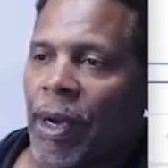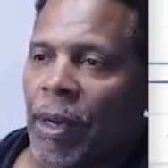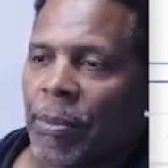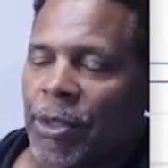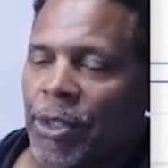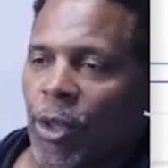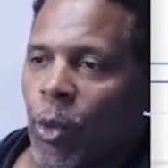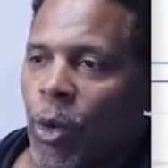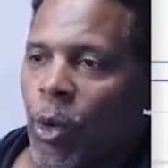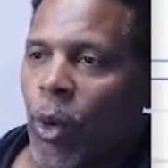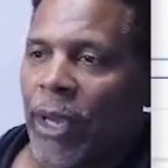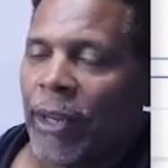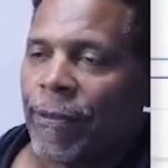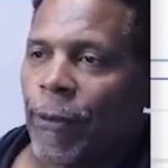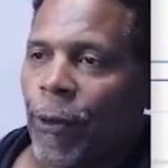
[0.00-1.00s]
So we'll
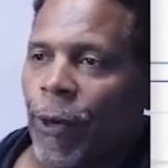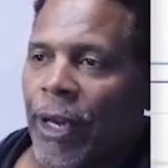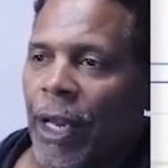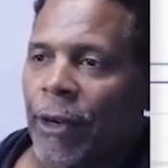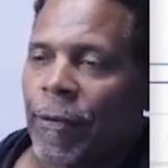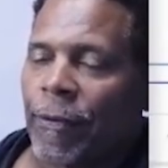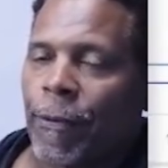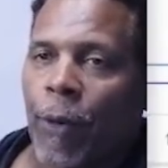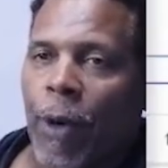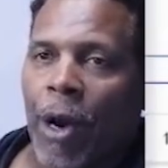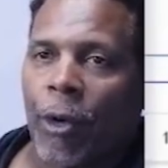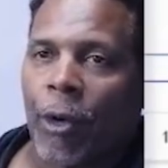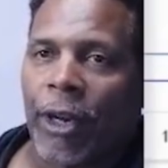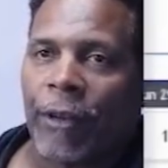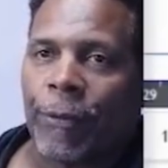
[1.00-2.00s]
wait for it on the 4
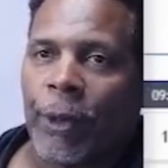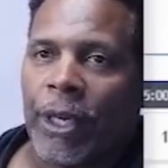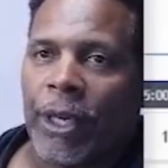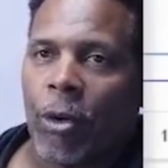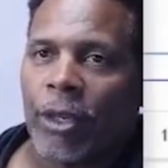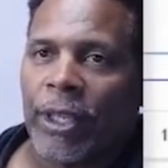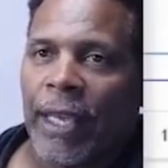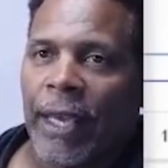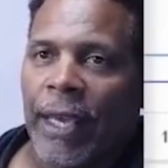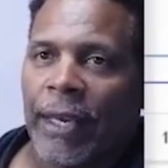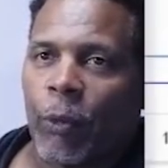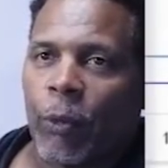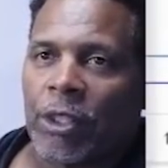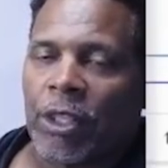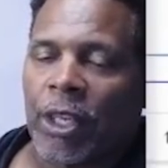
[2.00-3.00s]
hour. If we don't get it,
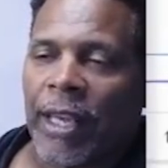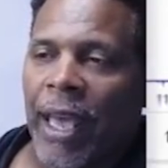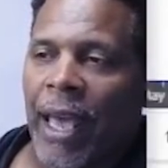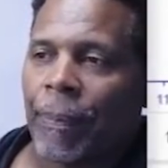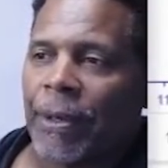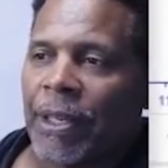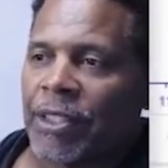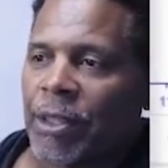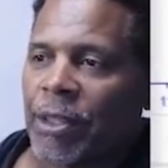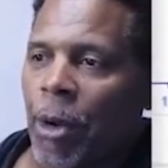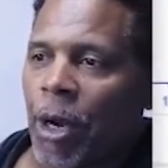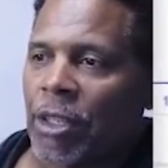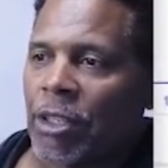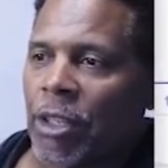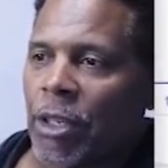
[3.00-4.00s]
what's going to happen is the
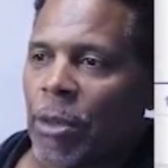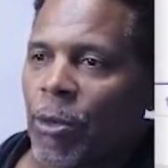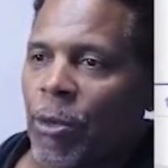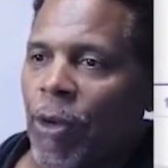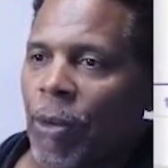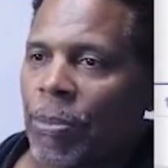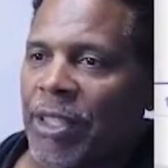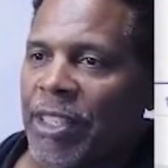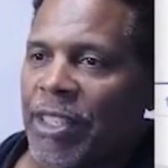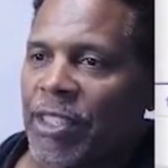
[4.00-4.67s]
market's going to move up to this